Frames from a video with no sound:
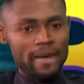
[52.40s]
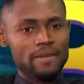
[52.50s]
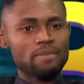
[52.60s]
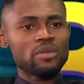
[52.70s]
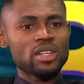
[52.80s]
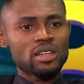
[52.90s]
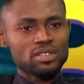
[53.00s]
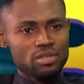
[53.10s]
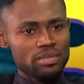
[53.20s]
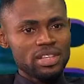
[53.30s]
Yeah.
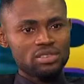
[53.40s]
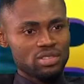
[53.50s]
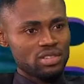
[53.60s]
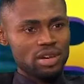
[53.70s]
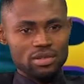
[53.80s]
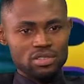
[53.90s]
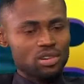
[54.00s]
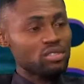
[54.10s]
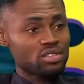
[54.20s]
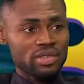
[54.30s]
So me, I was
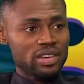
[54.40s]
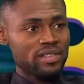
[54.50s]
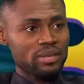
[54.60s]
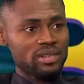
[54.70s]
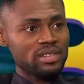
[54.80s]
called to be a farmer.